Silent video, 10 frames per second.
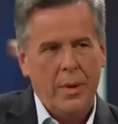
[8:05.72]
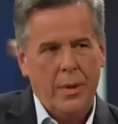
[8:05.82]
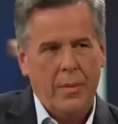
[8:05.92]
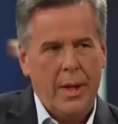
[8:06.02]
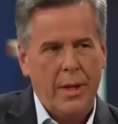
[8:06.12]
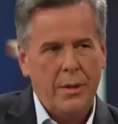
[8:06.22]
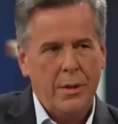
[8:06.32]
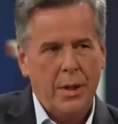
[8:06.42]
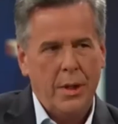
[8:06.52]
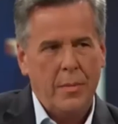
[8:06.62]
the
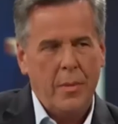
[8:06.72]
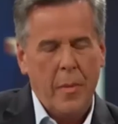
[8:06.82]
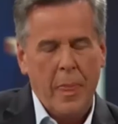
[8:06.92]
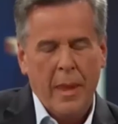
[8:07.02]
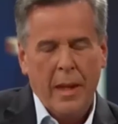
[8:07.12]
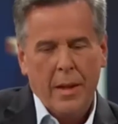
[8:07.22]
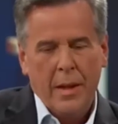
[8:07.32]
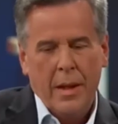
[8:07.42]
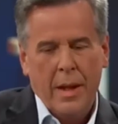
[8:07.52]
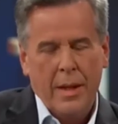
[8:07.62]
relationship
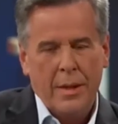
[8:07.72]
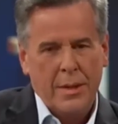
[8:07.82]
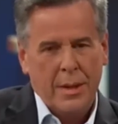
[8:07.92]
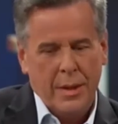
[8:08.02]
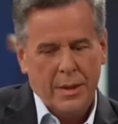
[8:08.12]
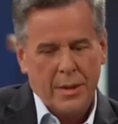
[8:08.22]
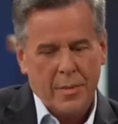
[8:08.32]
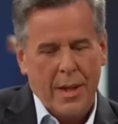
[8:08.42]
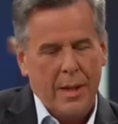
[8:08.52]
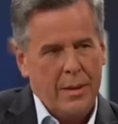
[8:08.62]
and to see the
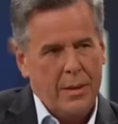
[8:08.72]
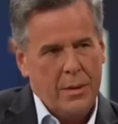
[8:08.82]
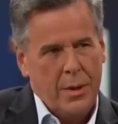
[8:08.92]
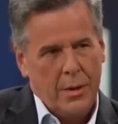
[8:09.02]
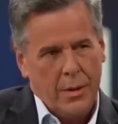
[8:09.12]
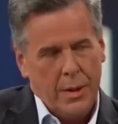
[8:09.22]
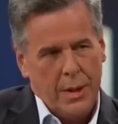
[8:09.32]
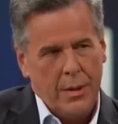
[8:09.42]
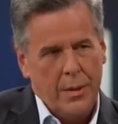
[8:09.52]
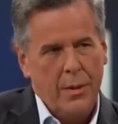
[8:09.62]
Samantha she turned
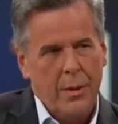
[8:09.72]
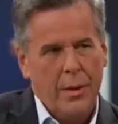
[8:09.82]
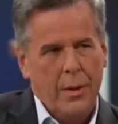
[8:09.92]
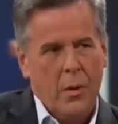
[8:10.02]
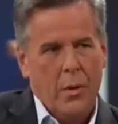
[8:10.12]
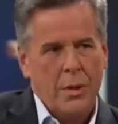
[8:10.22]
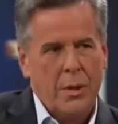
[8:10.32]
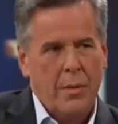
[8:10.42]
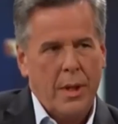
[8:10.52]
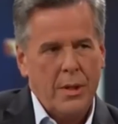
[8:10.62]
into during the course of
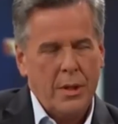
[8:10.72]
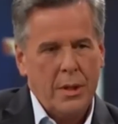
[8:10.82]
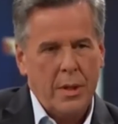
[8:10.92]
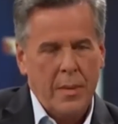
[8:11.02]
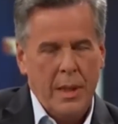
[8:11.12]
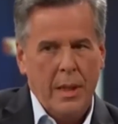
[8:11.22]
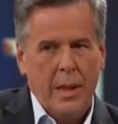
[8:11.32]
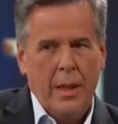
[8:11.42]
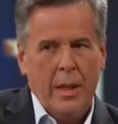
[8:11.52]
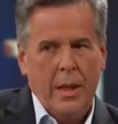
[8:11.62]
the relationship
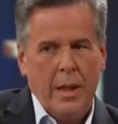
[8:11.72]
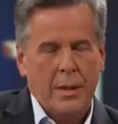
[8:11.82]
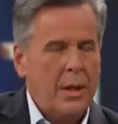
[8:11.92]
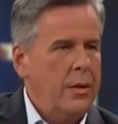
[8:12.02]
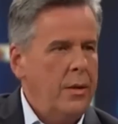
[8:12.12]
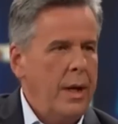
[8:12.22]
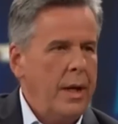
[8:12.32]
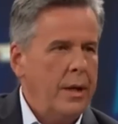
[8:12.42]
is 180